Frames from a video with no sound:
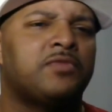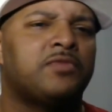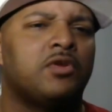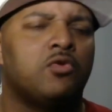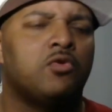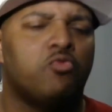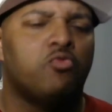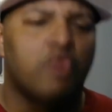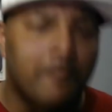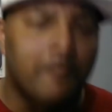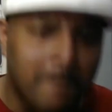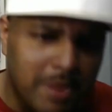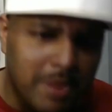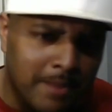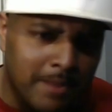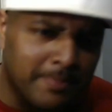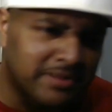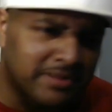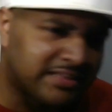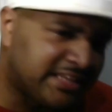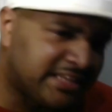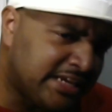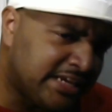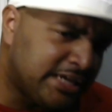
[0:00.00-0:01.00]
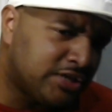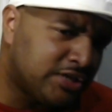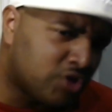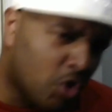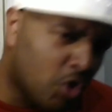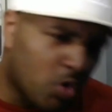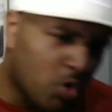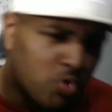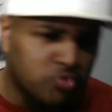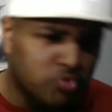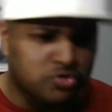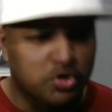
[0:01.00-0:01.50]
Remember, these
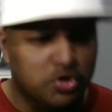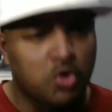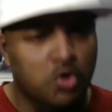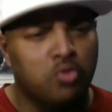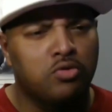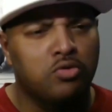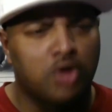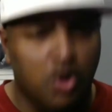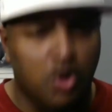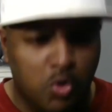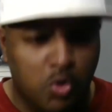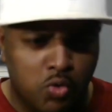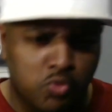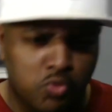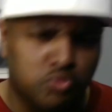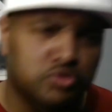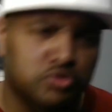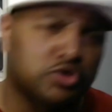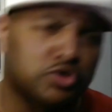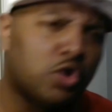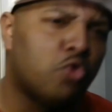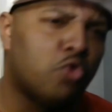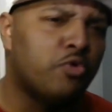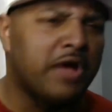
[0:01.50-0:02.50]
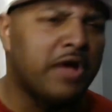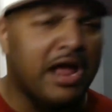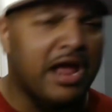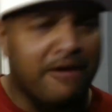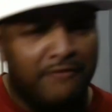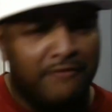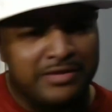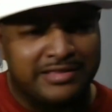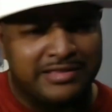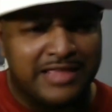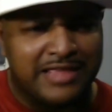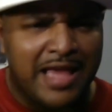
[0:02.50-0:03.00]
hoes no goals. Oh,
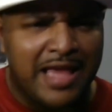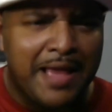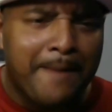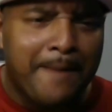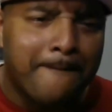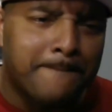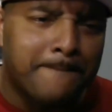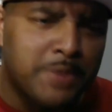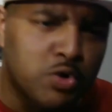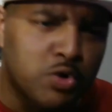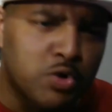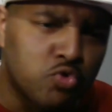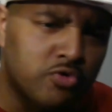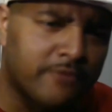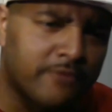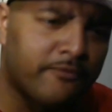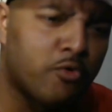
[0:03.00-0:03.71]
everything beautiful,